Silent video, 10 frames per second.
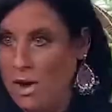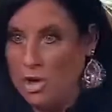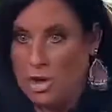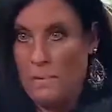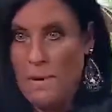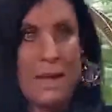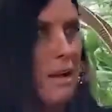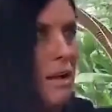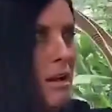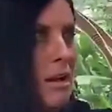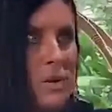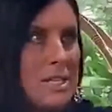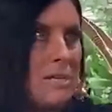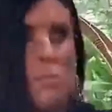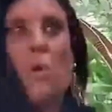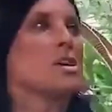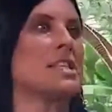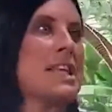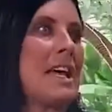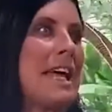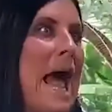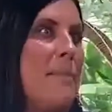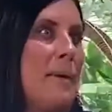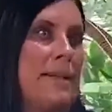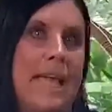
could be, what's the worst thing that could happen?